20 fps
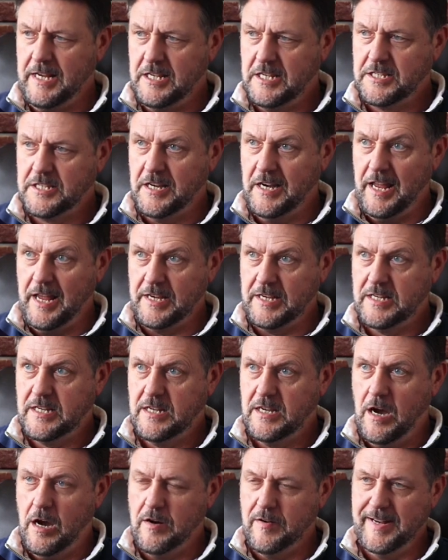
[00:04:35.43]
select
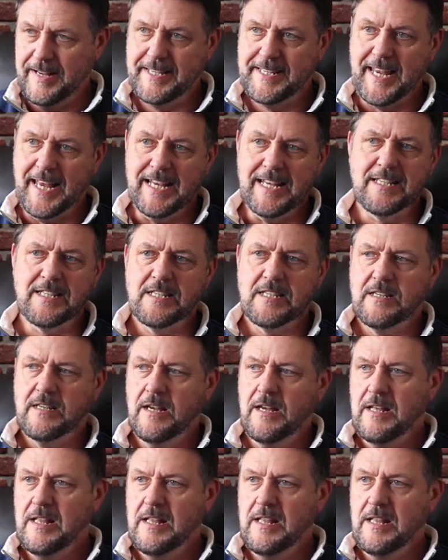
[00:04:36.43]
RSS